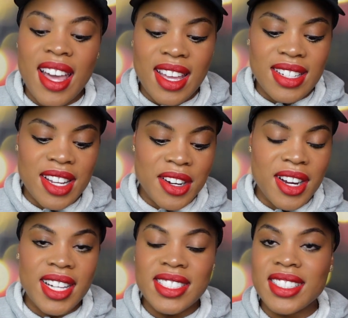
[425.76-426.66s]
and
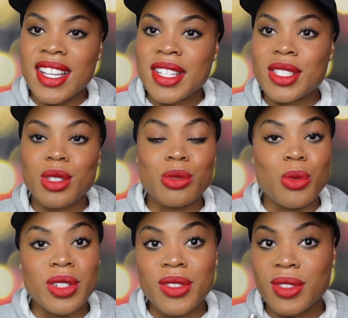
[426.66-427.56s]
dare I say, it's a
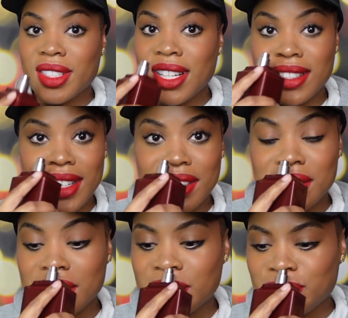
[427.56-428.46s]
wonderful date night
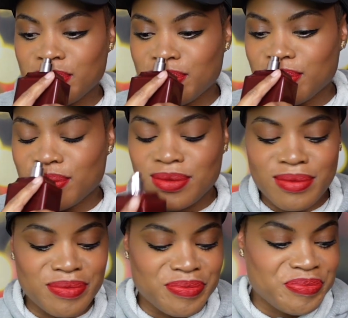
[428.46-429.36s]
scent.
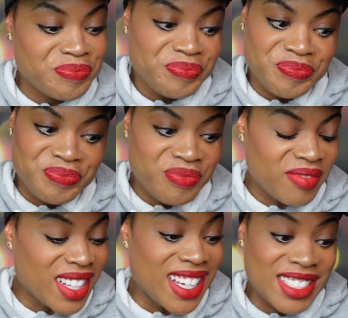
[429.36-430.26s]
Mmm,
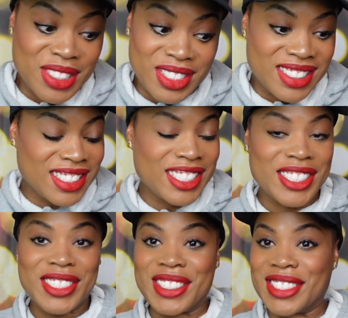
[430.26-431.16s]
it's it's
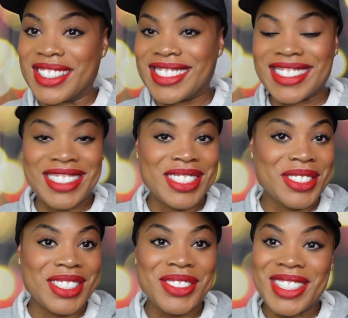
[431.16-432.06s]
good. It's it's
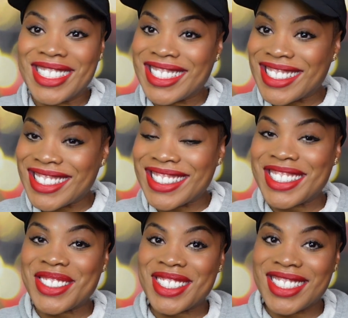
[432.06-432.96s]
it's really good.
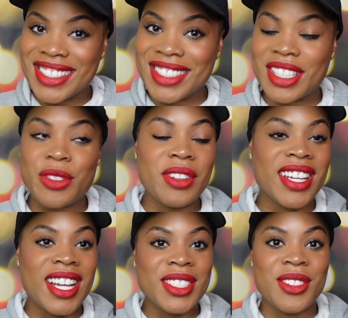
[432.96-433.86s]
It's really good. If you can
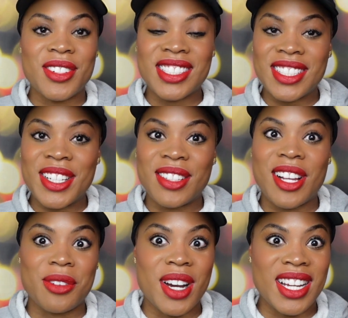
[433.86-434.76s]
catch it on sale
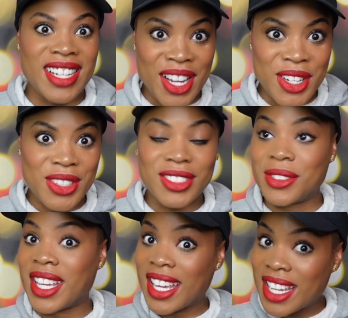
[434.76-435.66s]
like right now,
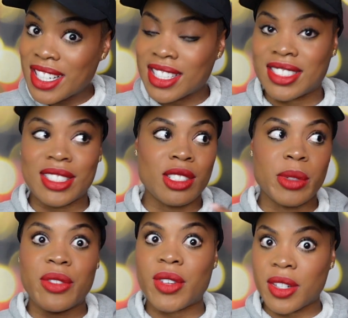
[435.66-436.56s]
you can because there's so
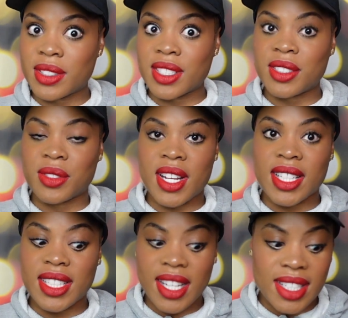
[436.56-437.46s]
many fragrance sales on the
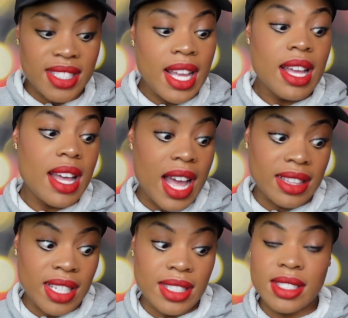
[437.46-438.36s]
holidays. I
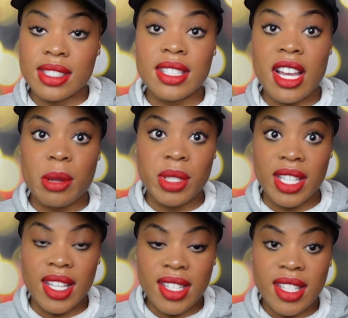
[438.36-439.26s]
think this is the time to
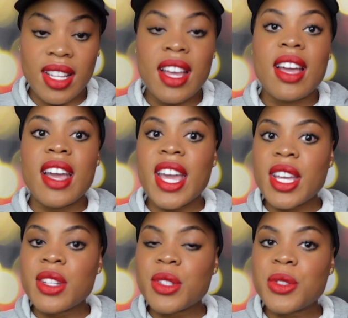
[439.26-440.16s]
get it.
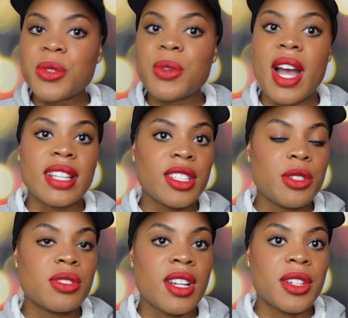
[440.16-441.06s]
And two, I think
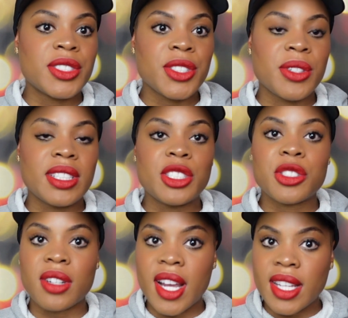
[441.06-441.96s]
you should also at
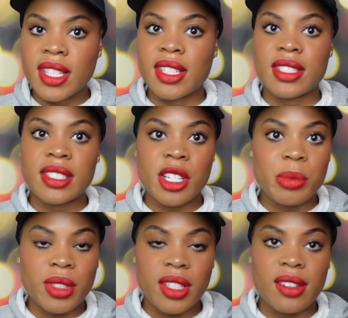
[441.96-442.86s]
least try it, get a
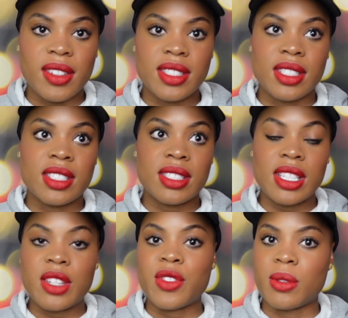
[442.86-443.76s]
sample of it to
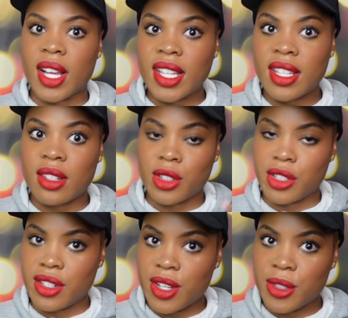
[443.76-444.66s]
see if you like it on
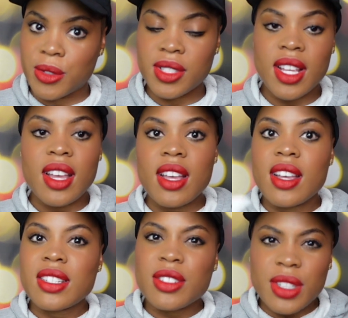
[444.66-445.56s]
your nose.
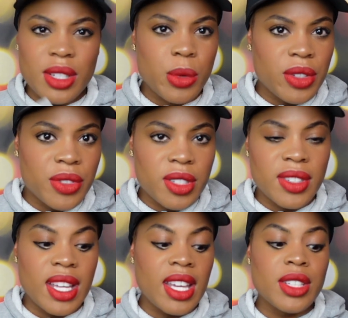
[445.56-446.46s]
You know, get a whiff of
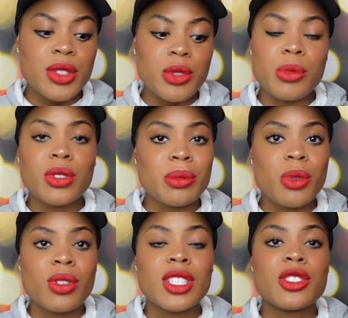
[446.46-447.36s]
it. And two, most
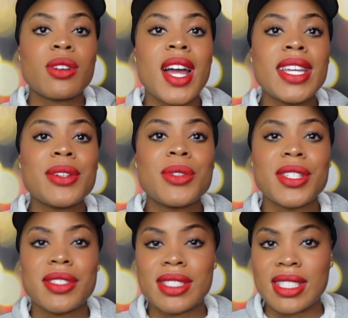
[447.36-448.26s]
importantly, try it on
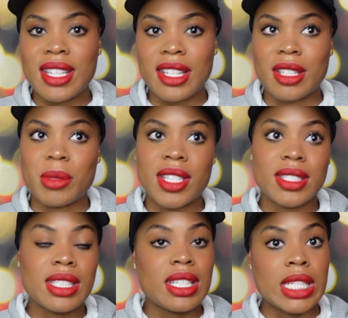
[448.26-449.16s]
your skin
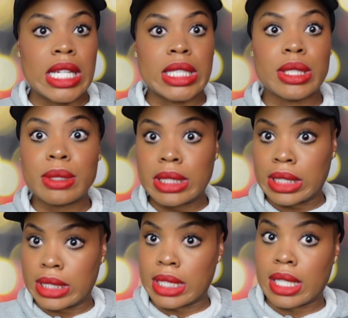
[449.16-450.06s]
because again, y'all,
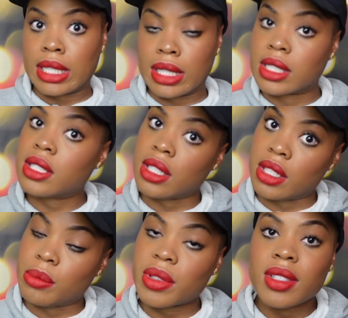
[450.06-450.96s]
368 is
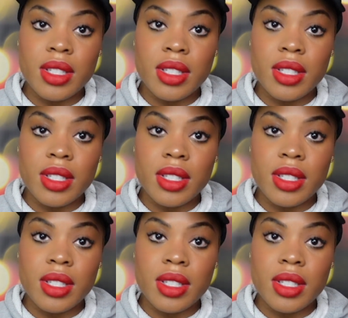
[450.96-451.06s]
steep.